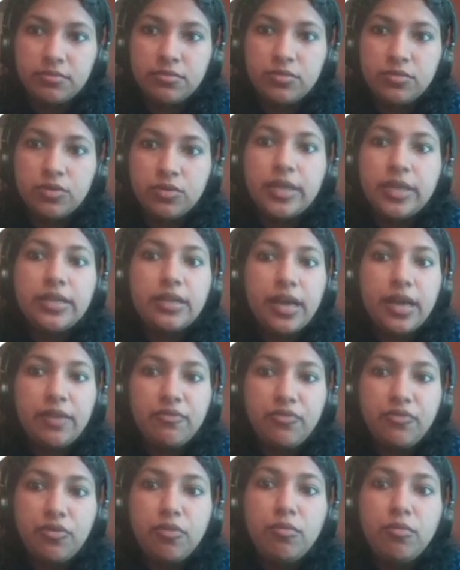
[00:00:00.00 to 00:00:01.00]
Okay, it can
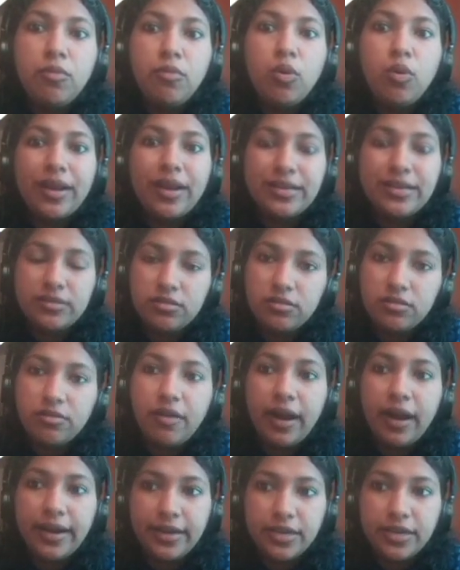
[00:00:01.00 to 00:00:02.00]
form more extent of
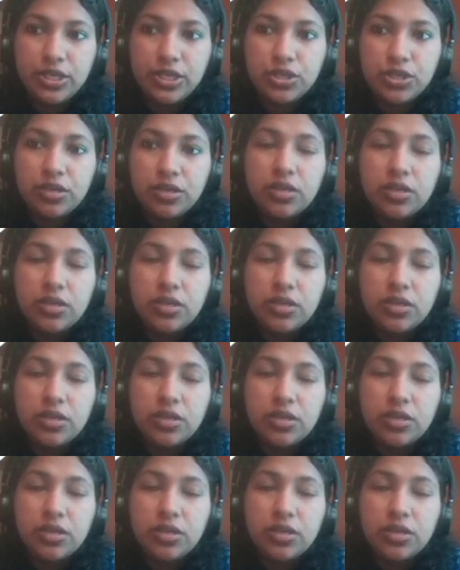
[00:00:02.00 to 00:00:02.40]
hydration.